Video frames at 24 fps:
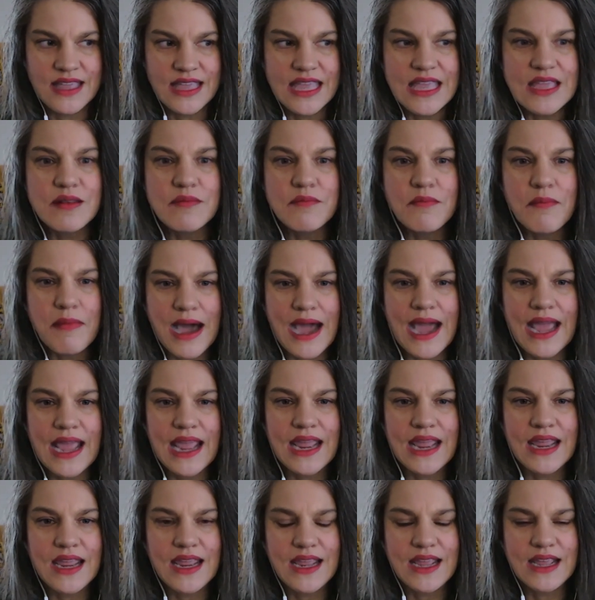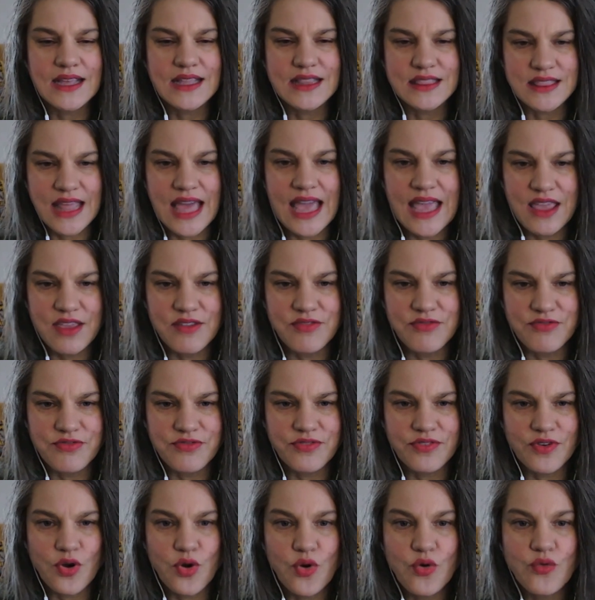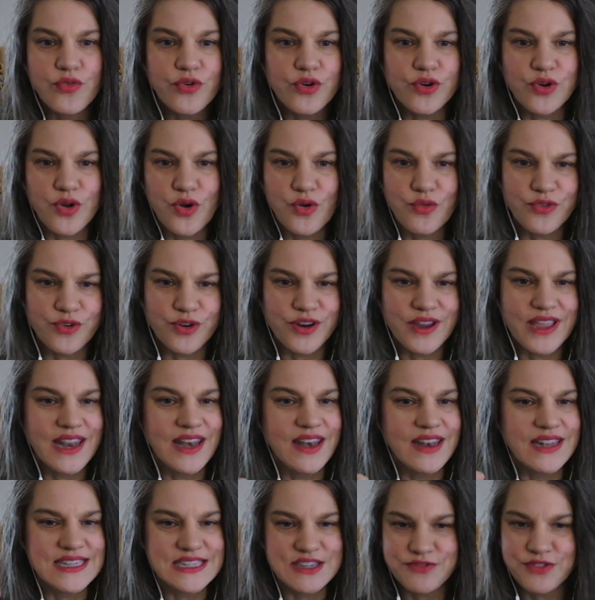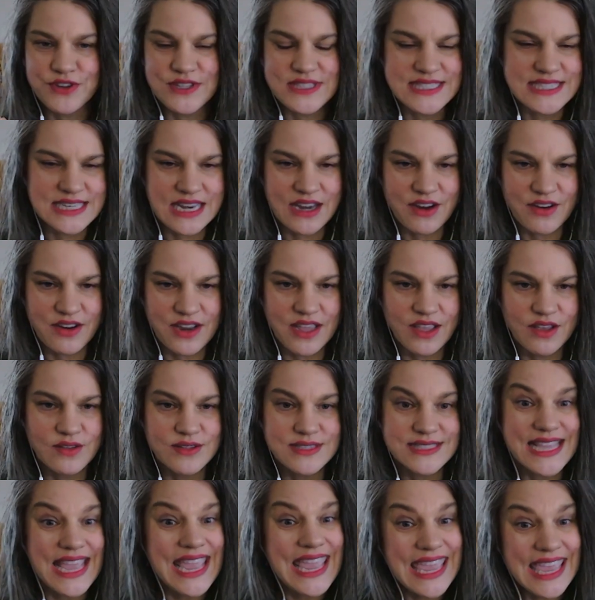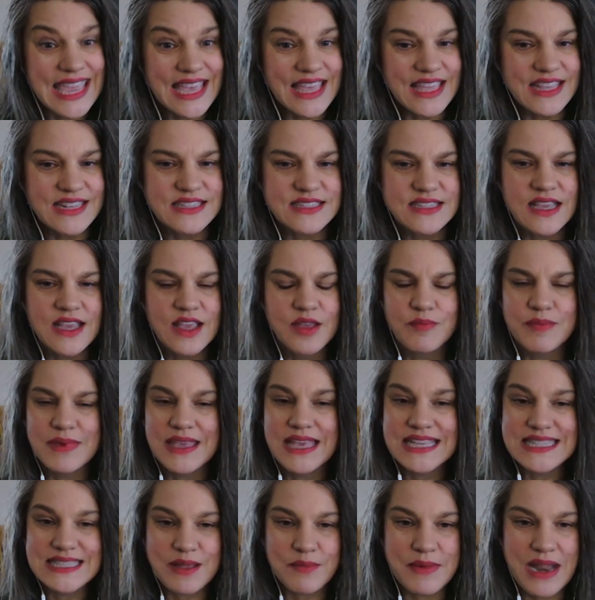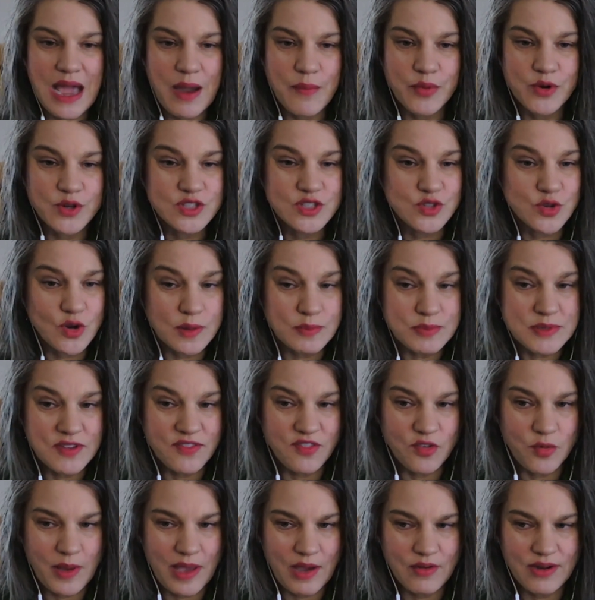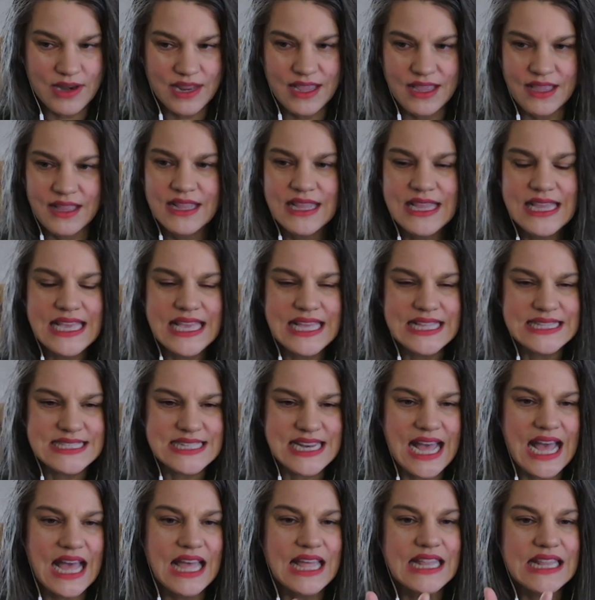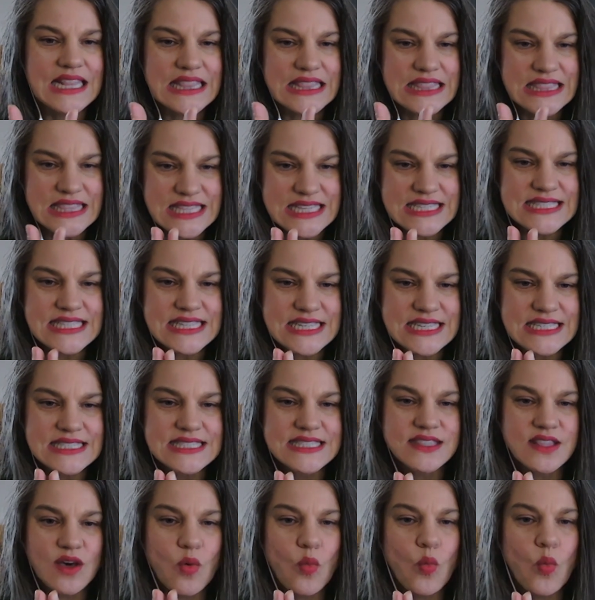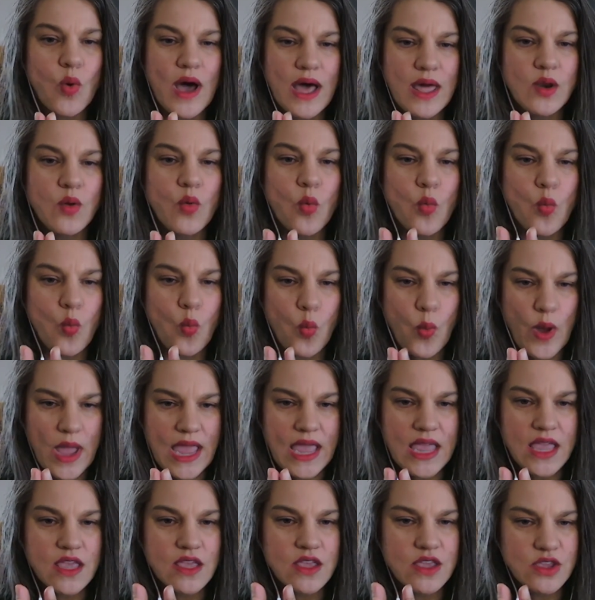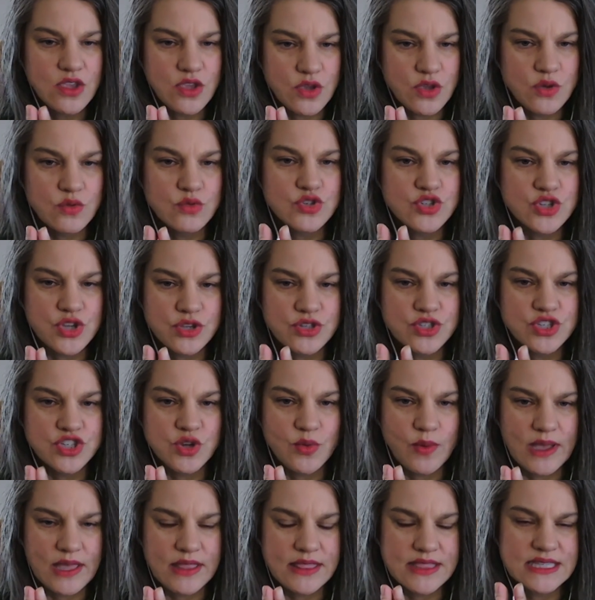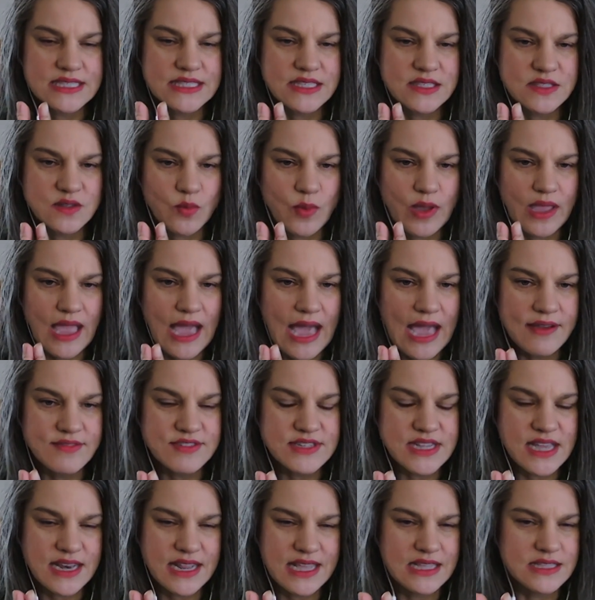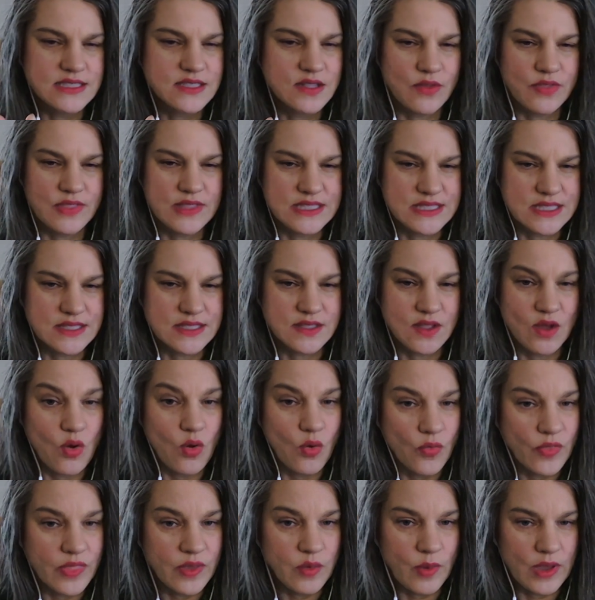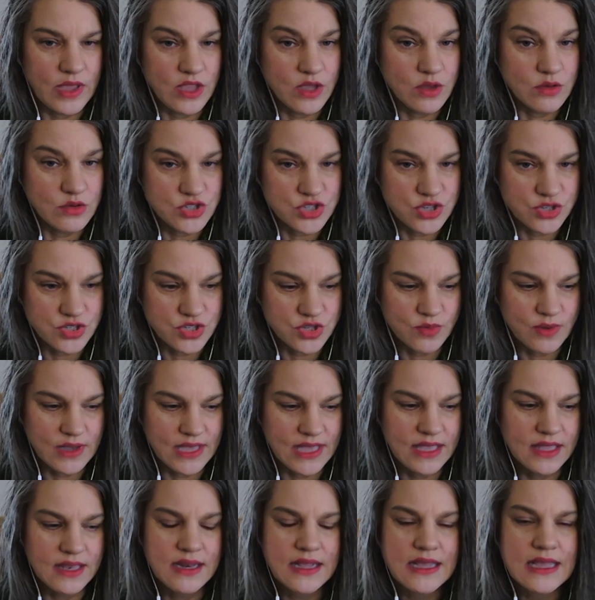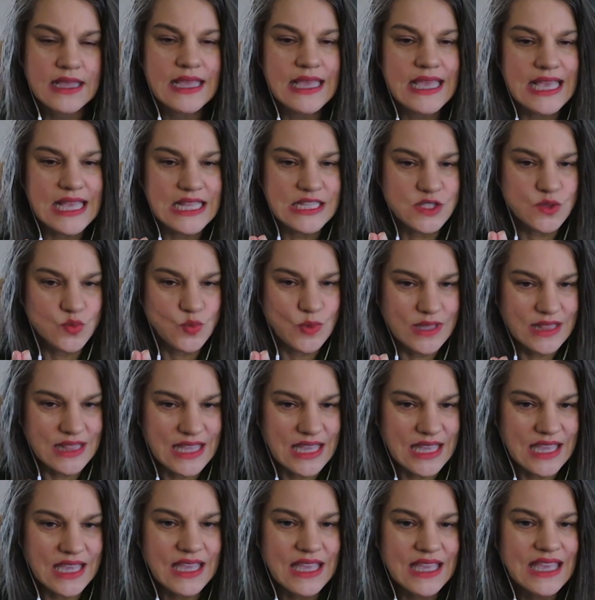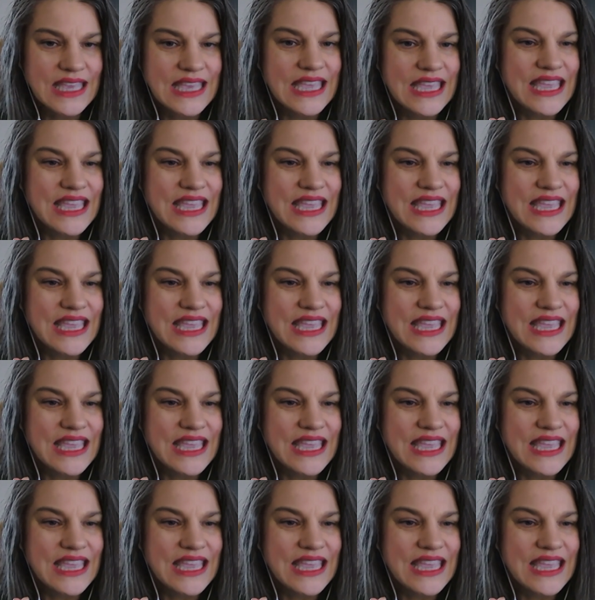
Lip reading: in my life over and over in different scenarios, and because I'm not prescriptive about it. It's not, this is the one way you should do it. This is the way I've done it. And so this is the only way you should do it. It's really,